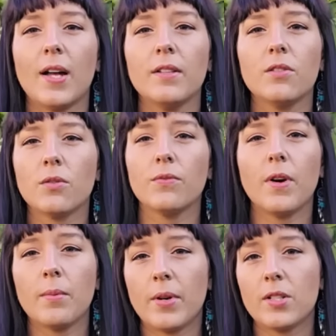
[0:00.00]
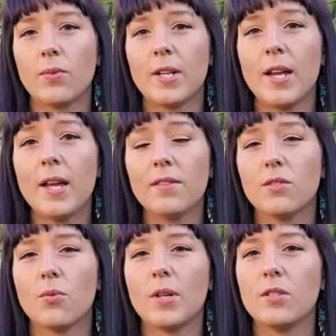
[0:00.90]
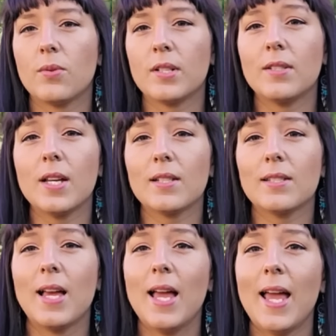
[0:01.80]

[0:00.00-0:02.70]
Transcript: is valid through February 28th, 2026,